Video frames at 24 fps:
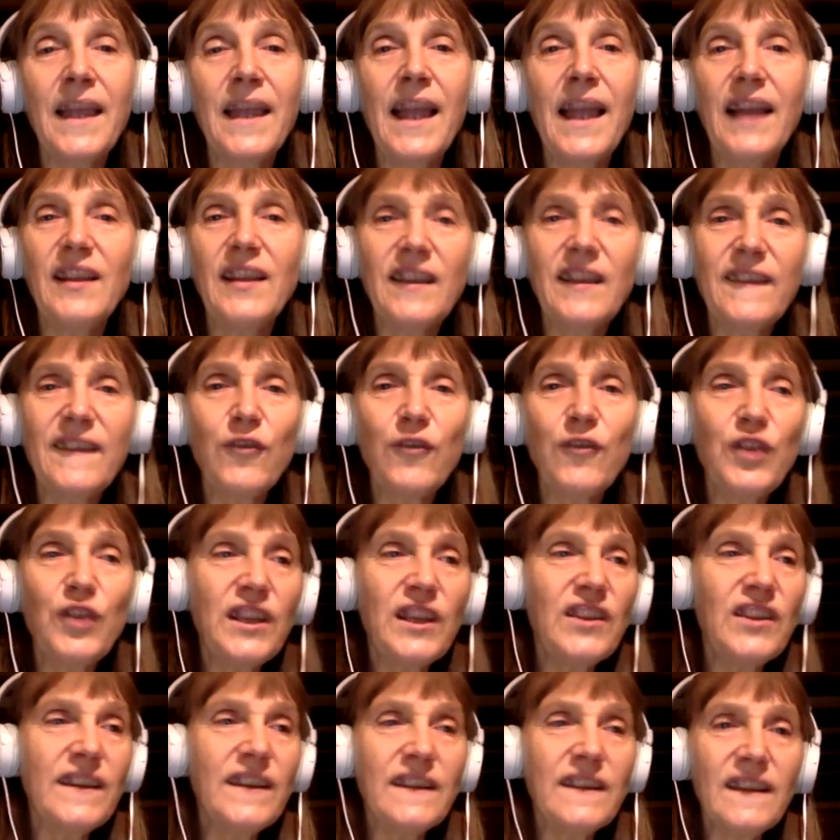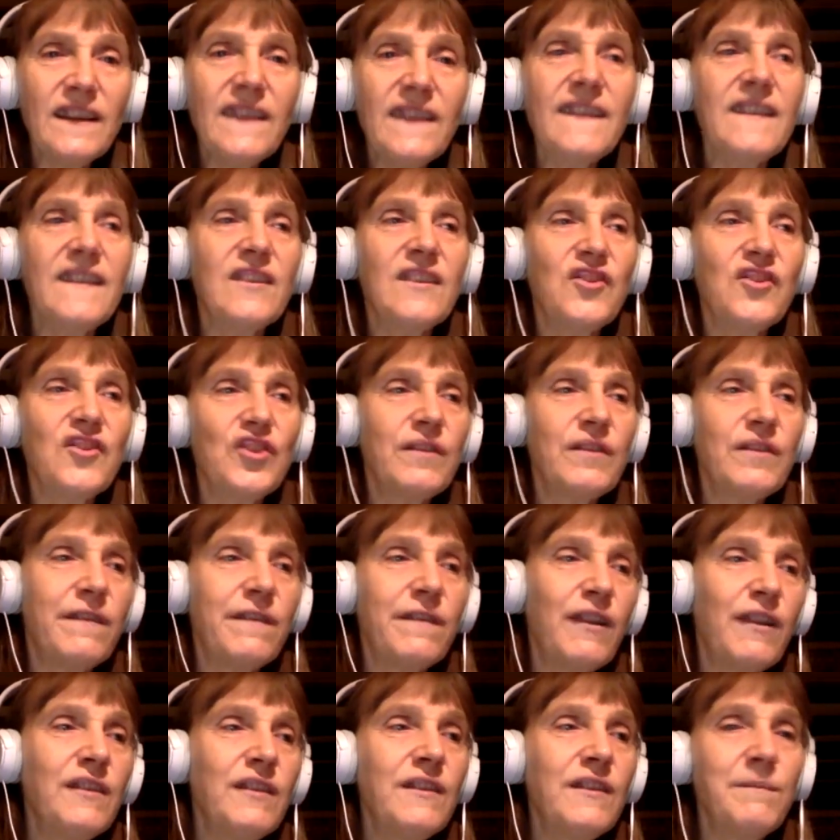And so he researched in
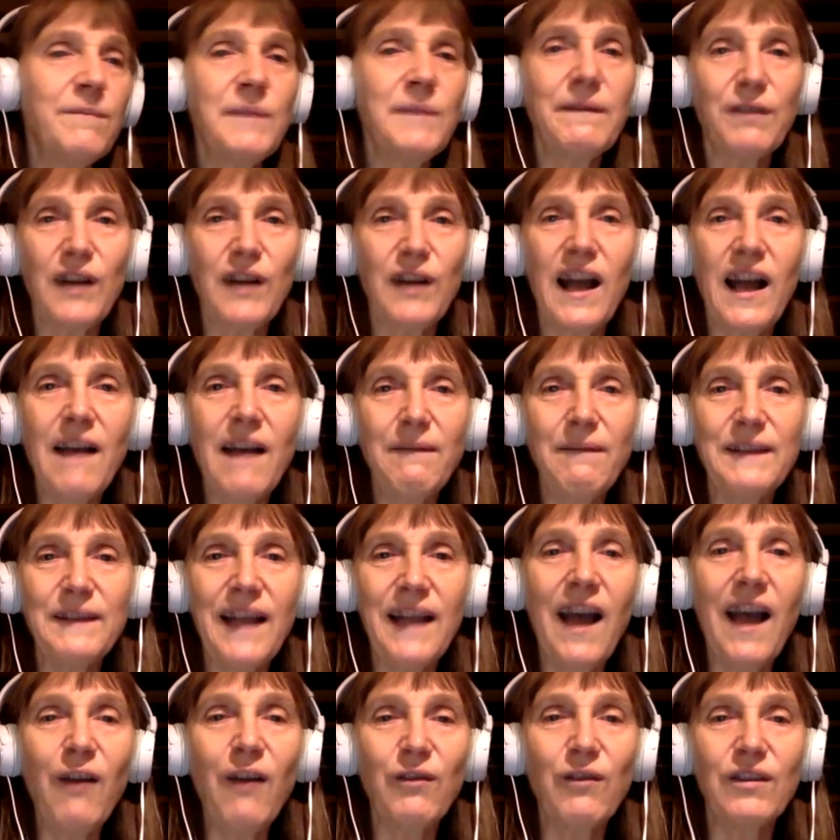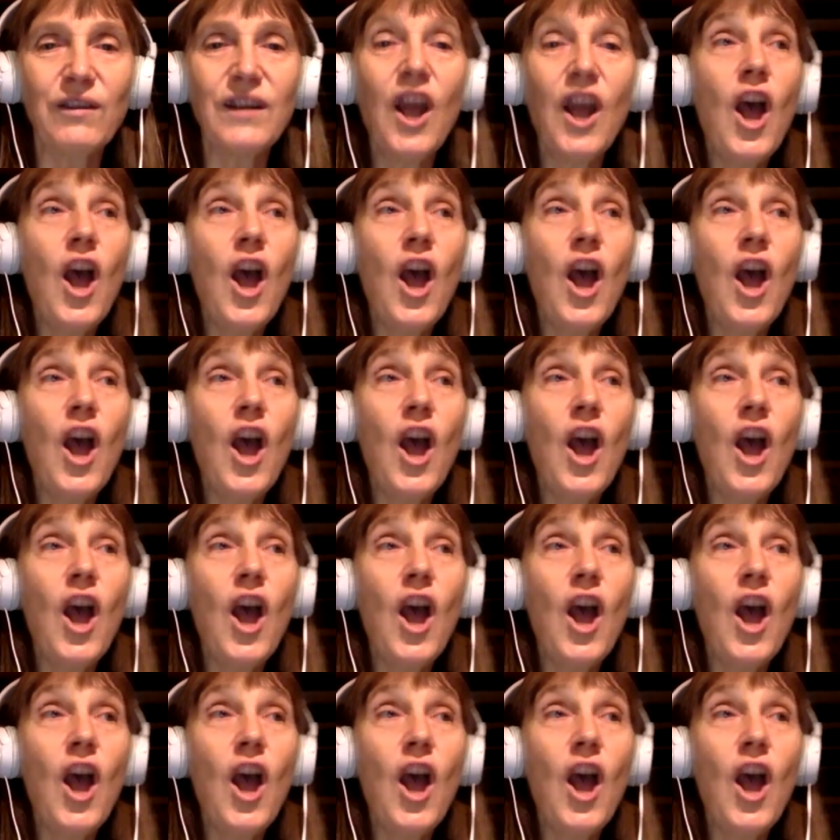front of me for half an hour